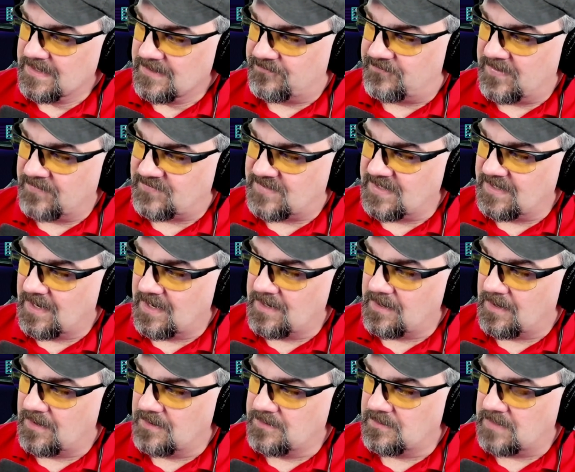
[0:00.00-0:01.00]

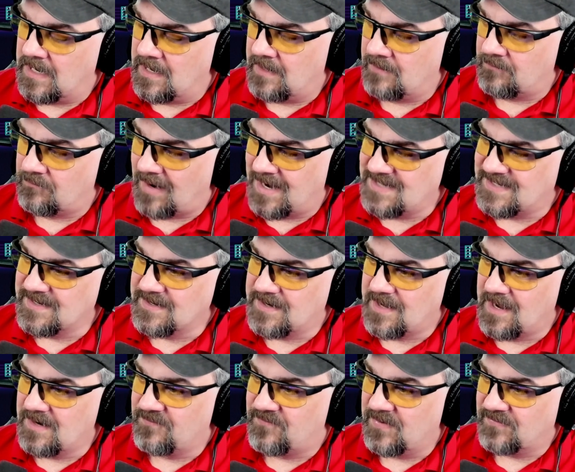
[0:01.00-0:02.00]
5900, uh, Ryzen
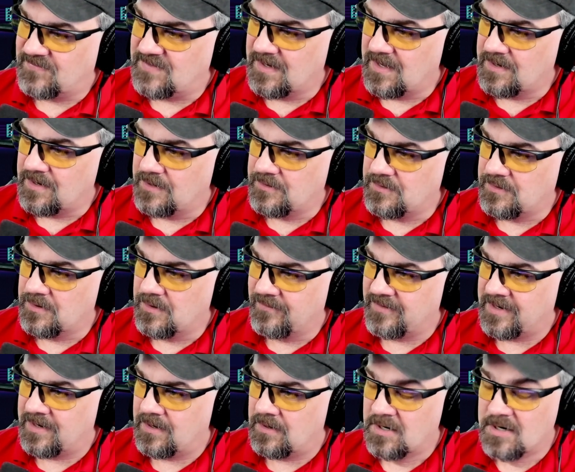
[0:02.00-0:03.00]
9 5900 over
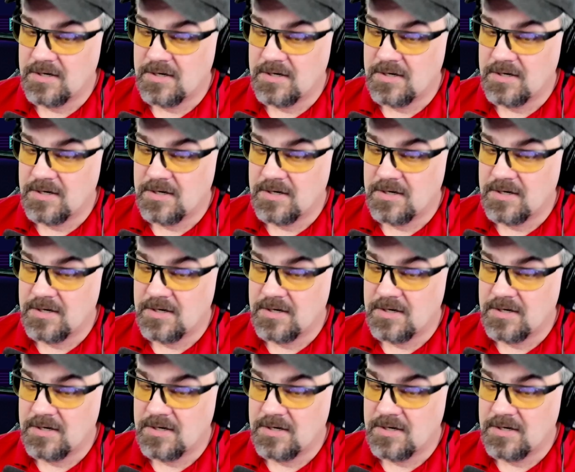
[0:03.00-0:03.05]
here.